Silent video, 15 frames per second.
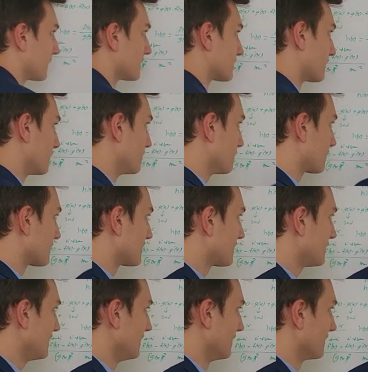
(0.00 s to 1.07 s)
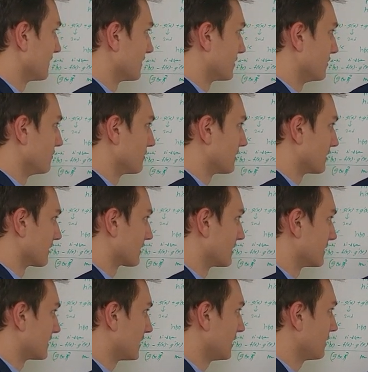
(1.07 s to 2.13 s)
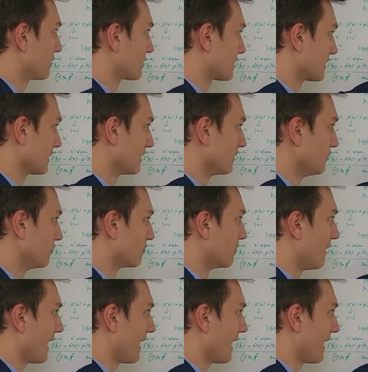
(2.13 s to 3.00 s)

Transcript: So you can see that you can continuously loop